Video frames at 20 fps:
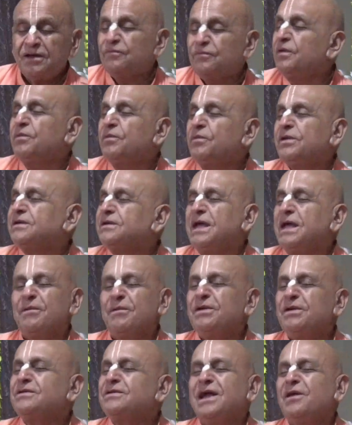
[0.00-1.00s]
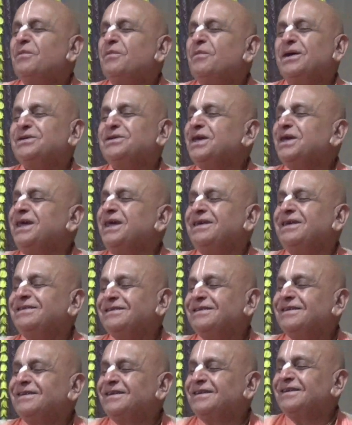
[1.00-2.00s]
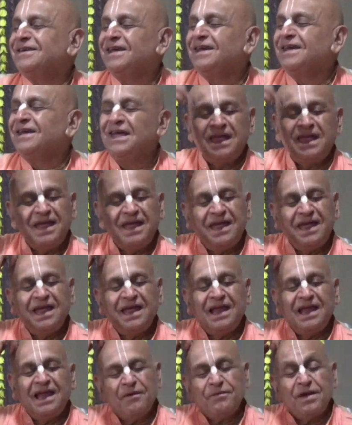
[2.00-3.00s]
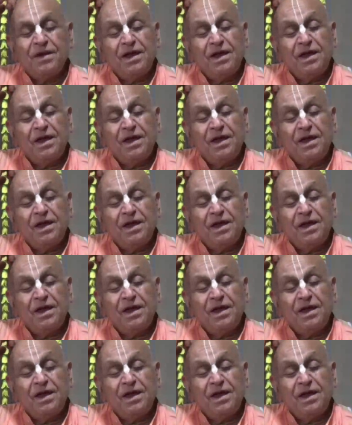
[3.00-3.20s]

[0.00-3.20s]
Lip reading: 57 is not much age. Left.